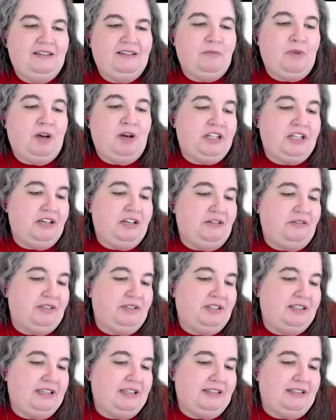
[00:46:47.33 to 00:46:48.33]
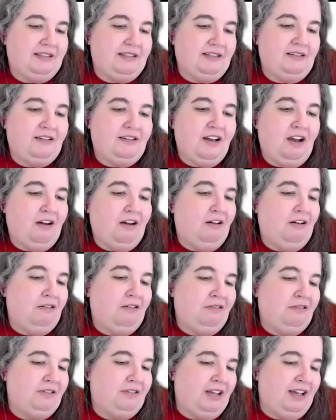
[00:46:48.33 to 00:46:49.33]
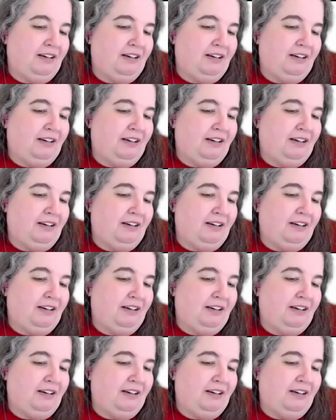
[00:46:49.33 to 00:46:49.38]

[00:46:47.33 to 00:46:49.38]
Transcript: Montague says, No,